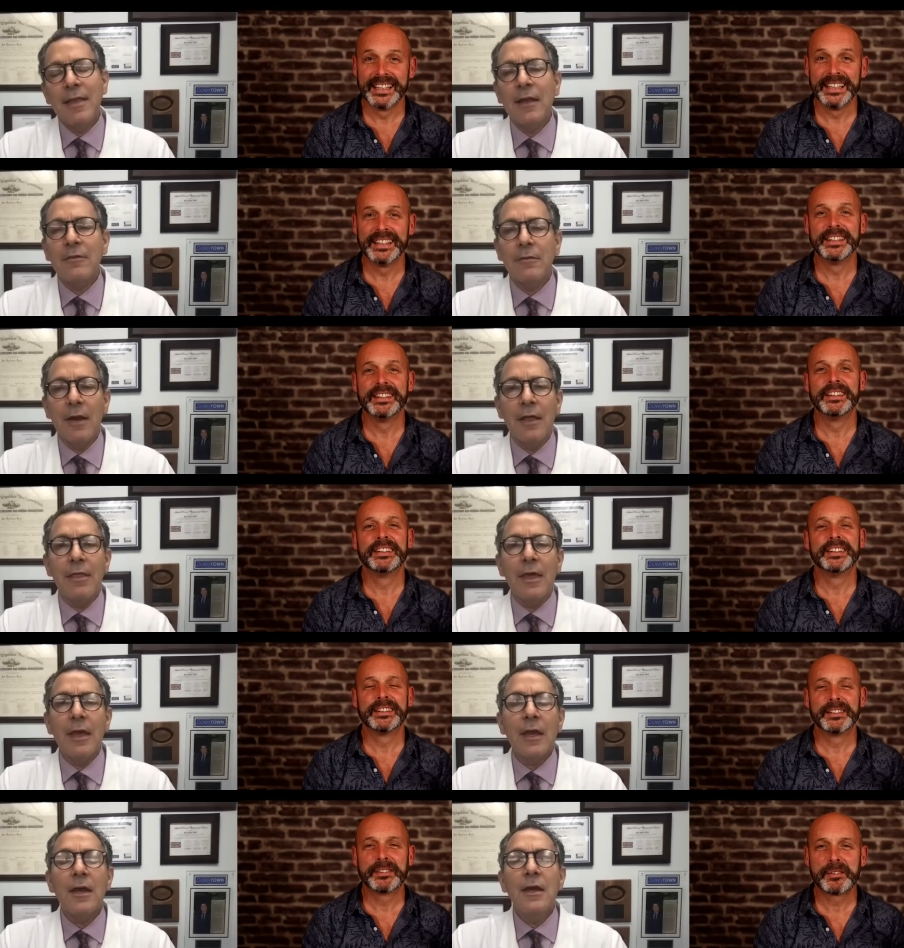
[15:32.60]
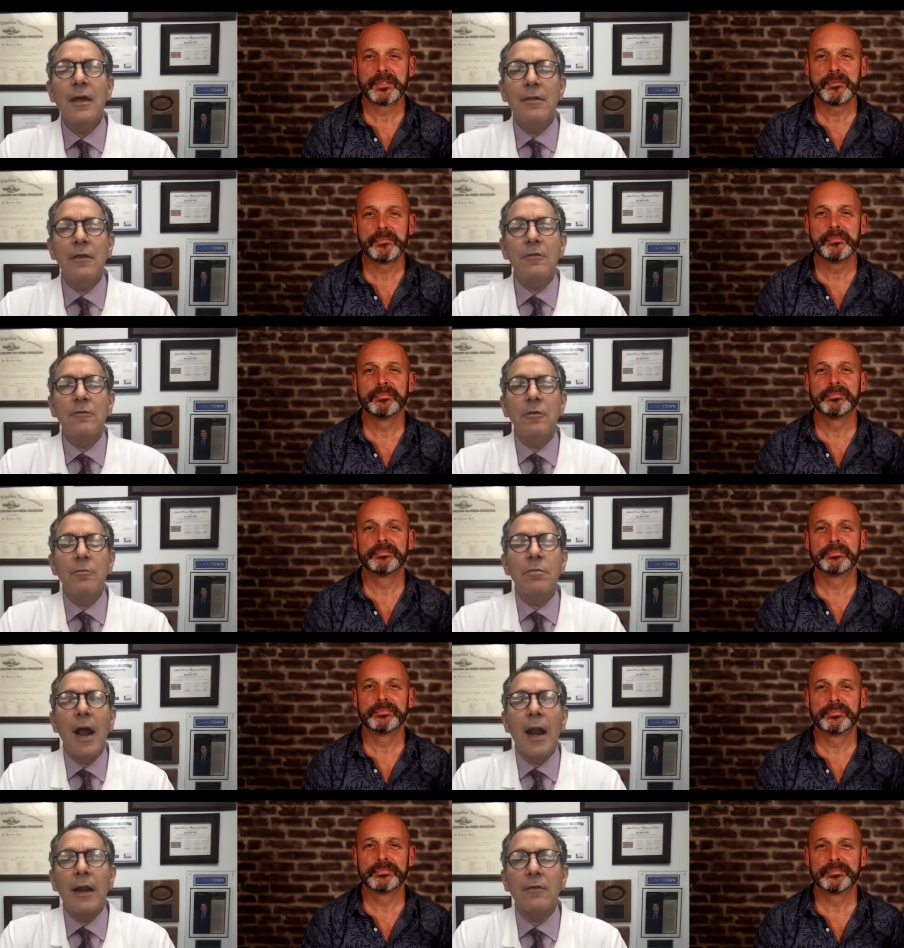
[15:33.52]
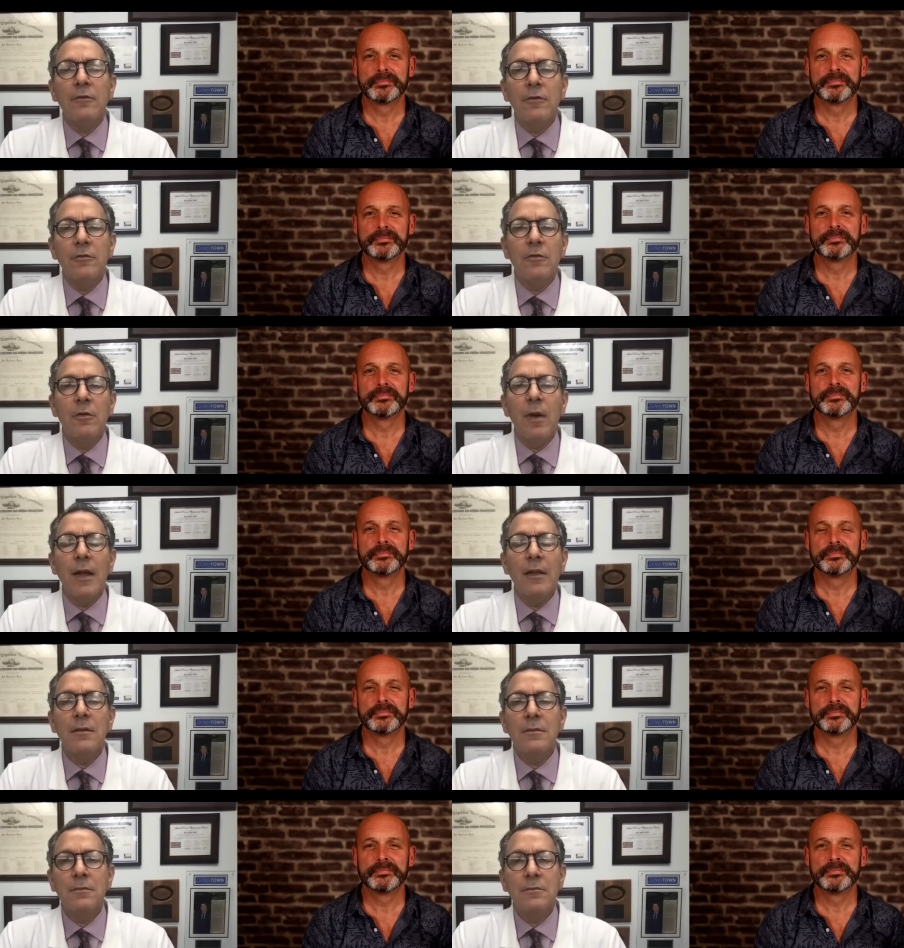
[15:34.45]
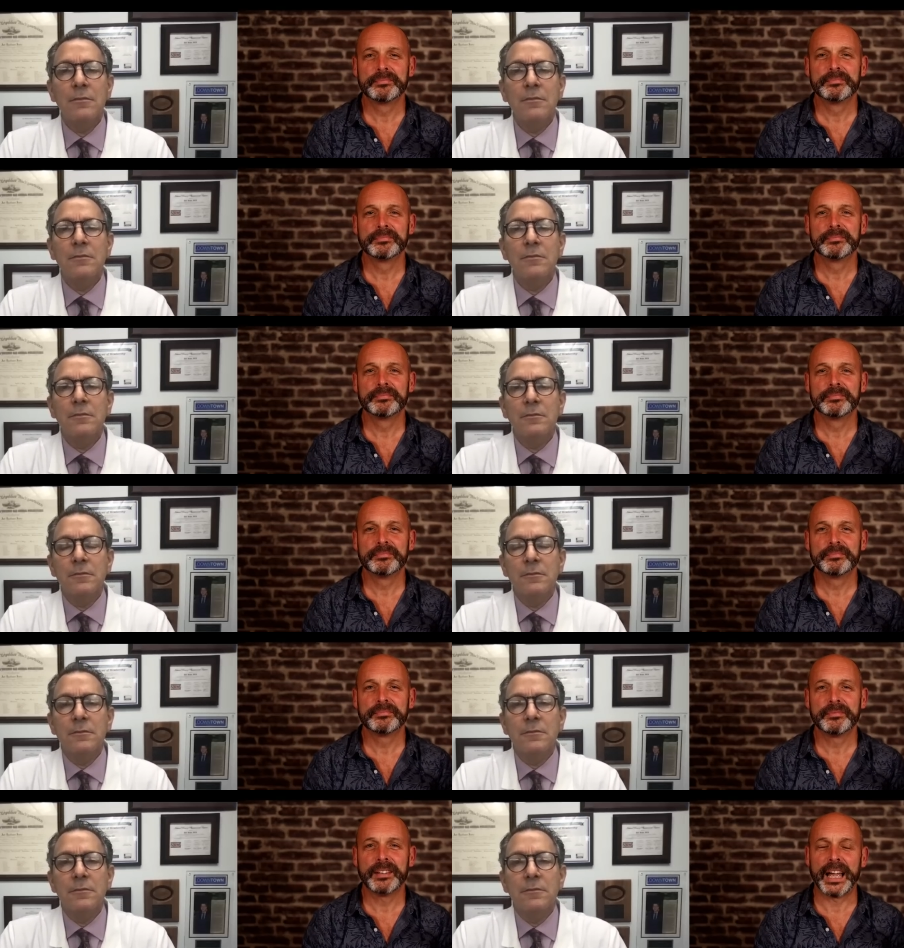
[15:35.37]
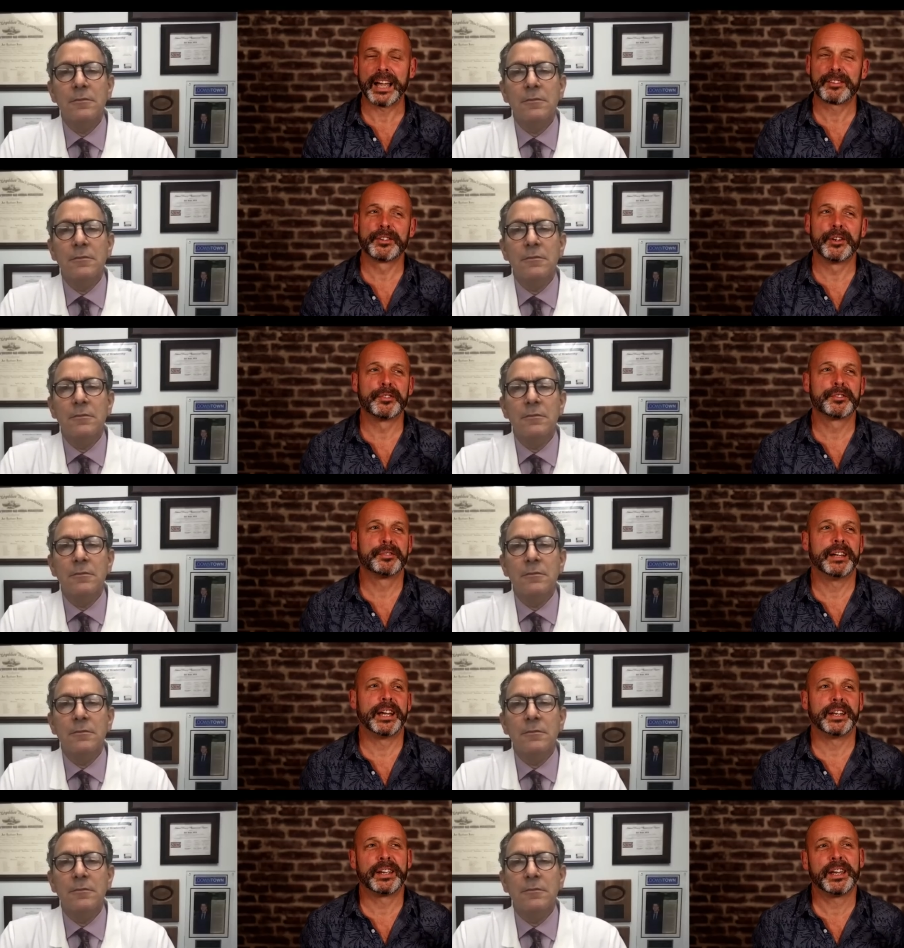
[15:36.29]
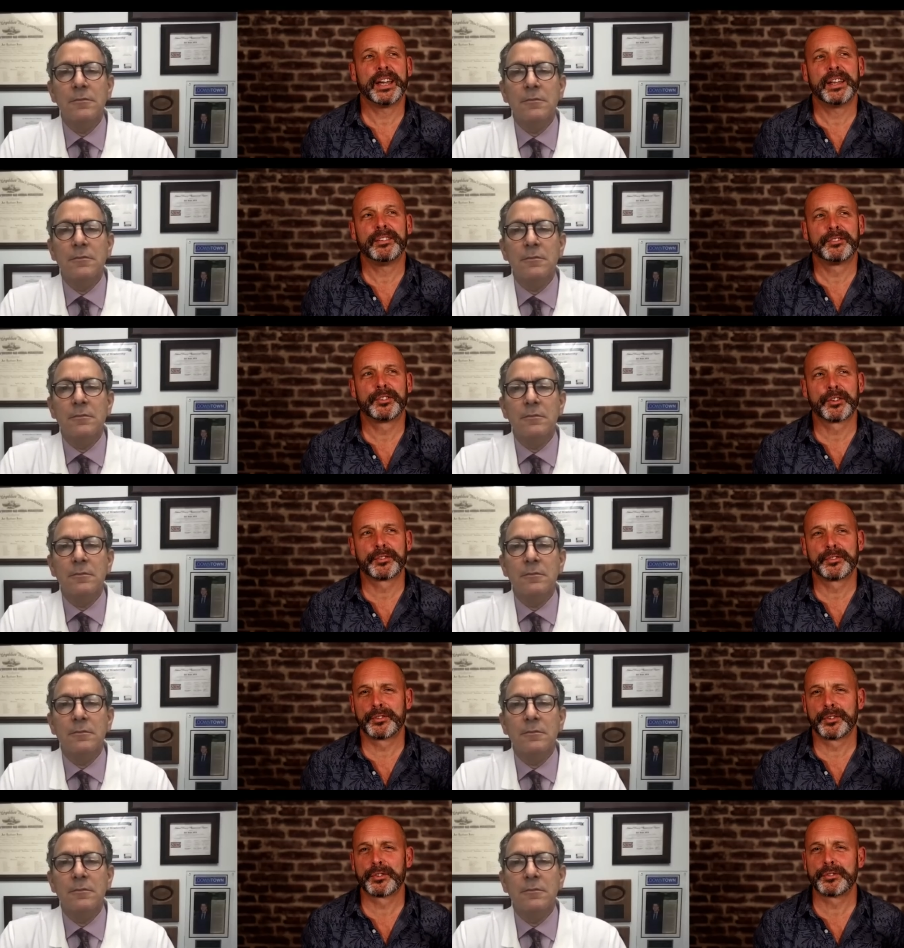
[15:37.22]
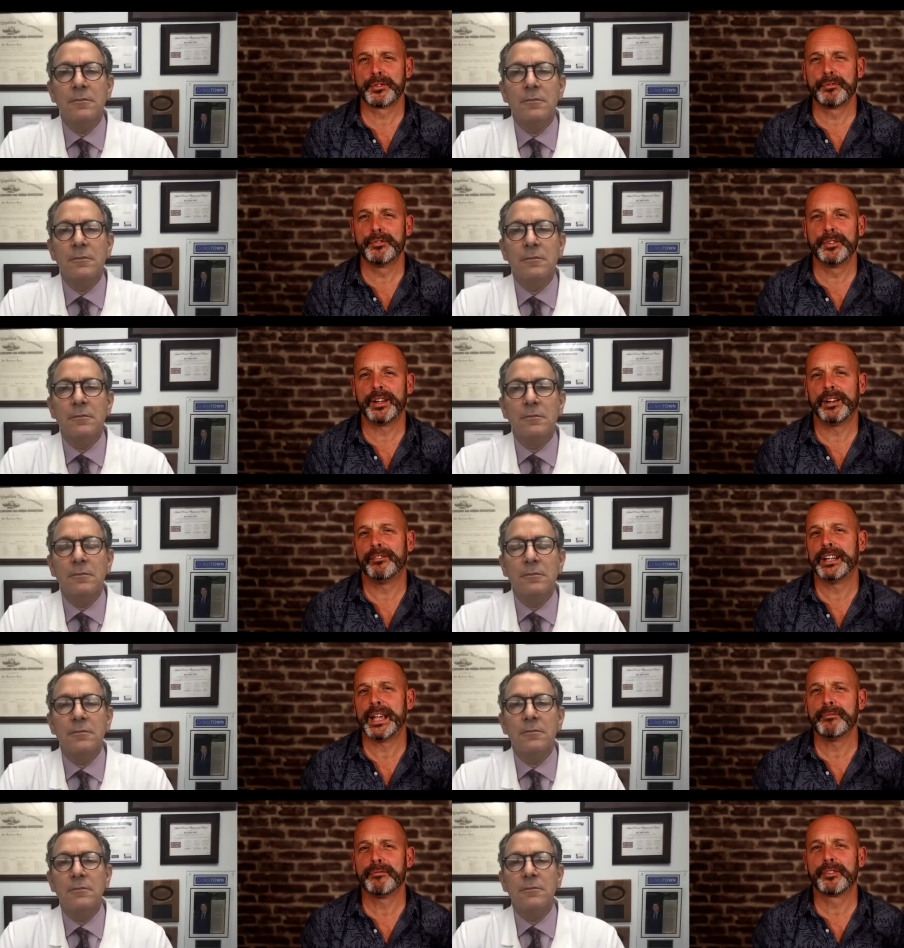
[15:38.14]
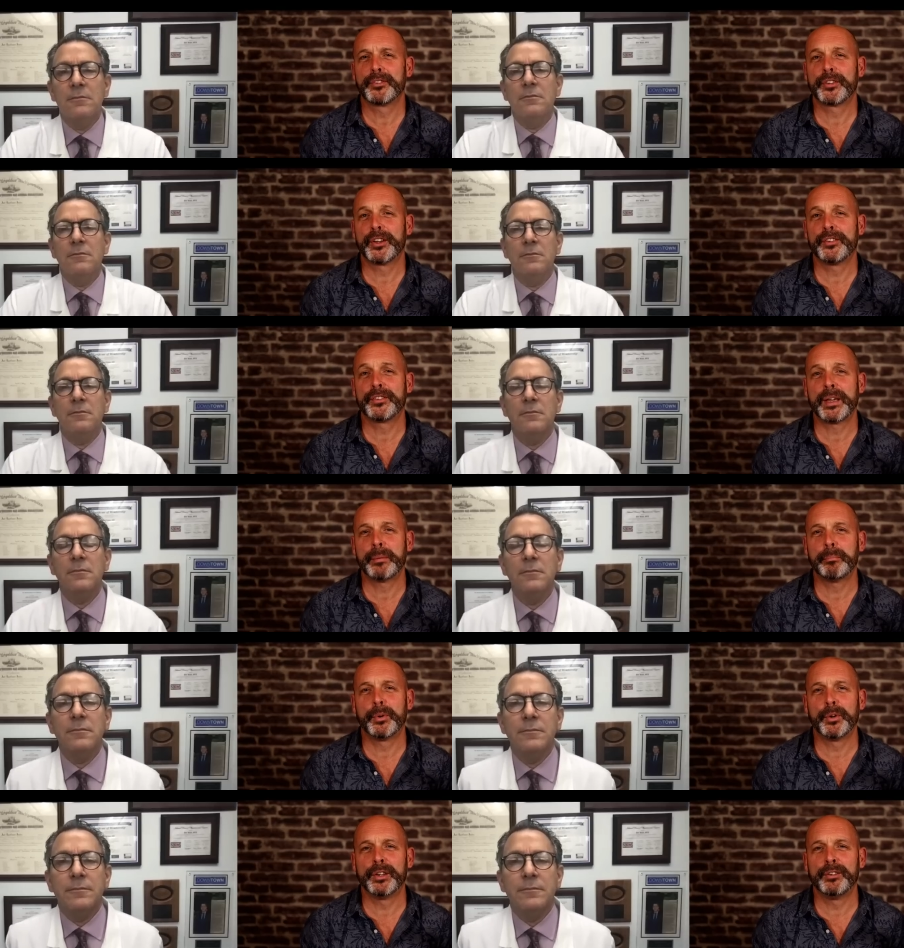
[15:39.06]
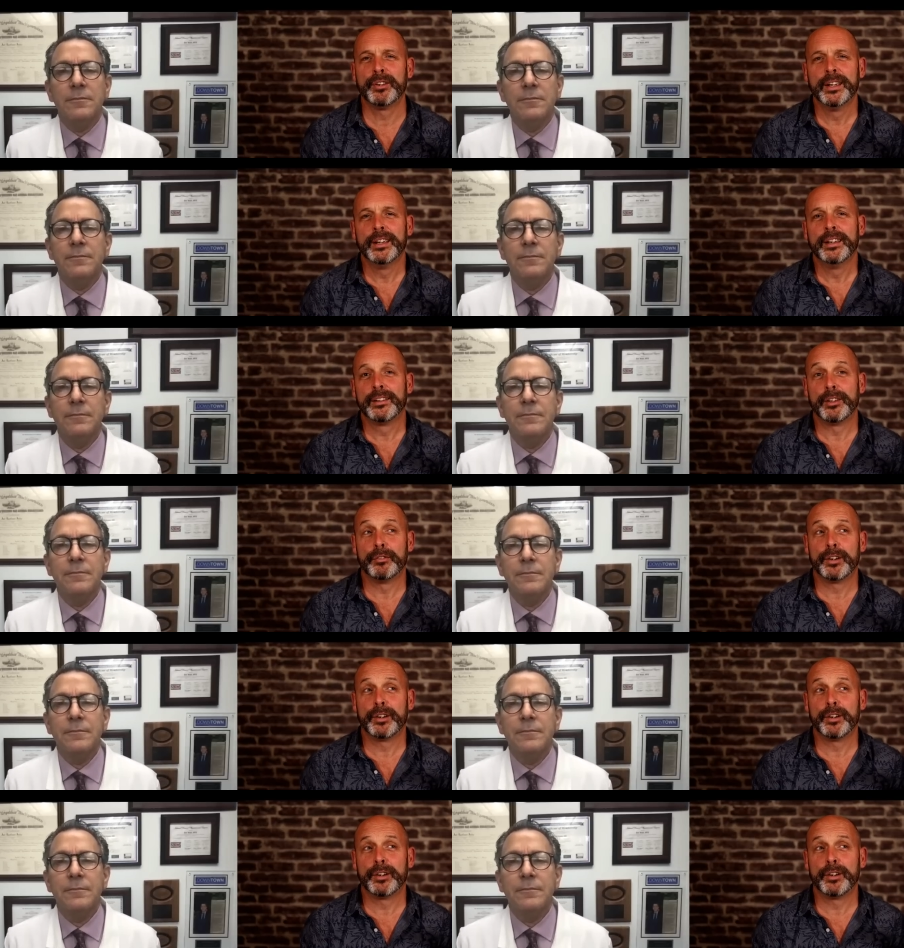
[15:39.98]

Speaker 1: and that's what I think these two products do so
Speaker 2: well. Excellent. And again, just just to re-emphasize that point, the